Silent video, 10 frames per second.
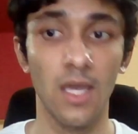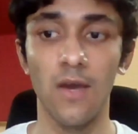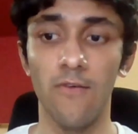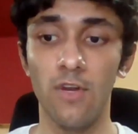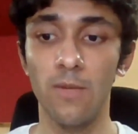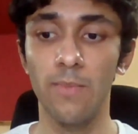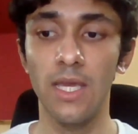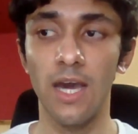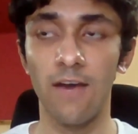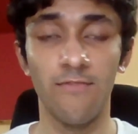Will it
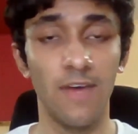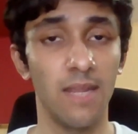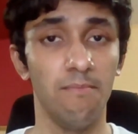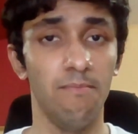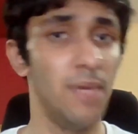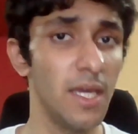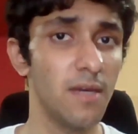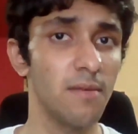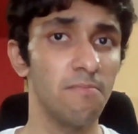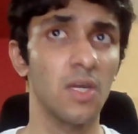be a very big
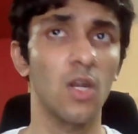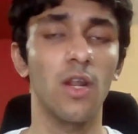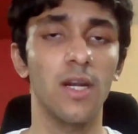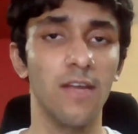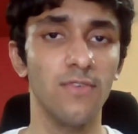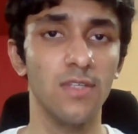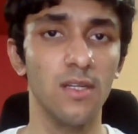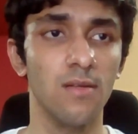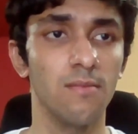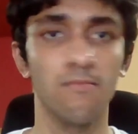caloric deficit?
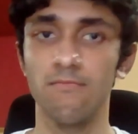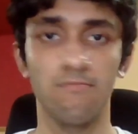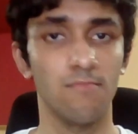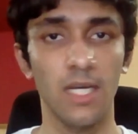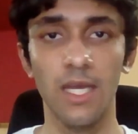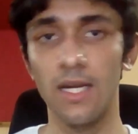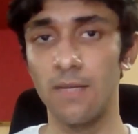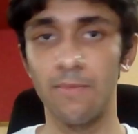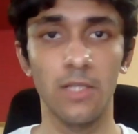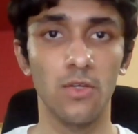Again,
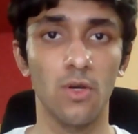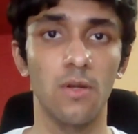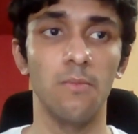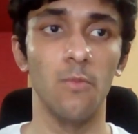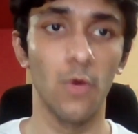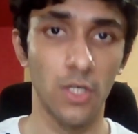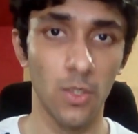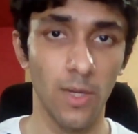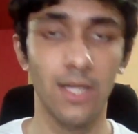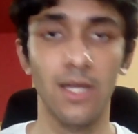depends on what you
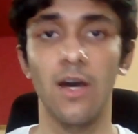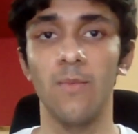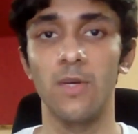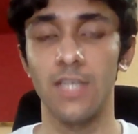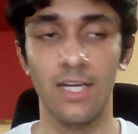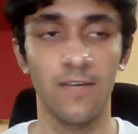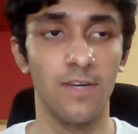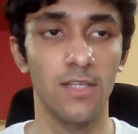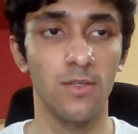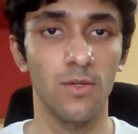eat, how much
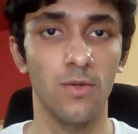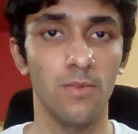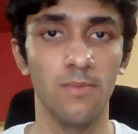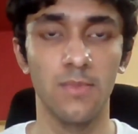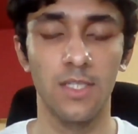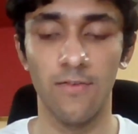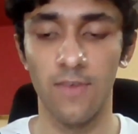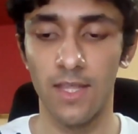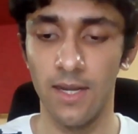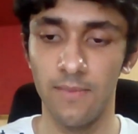activities you do, stuff like that.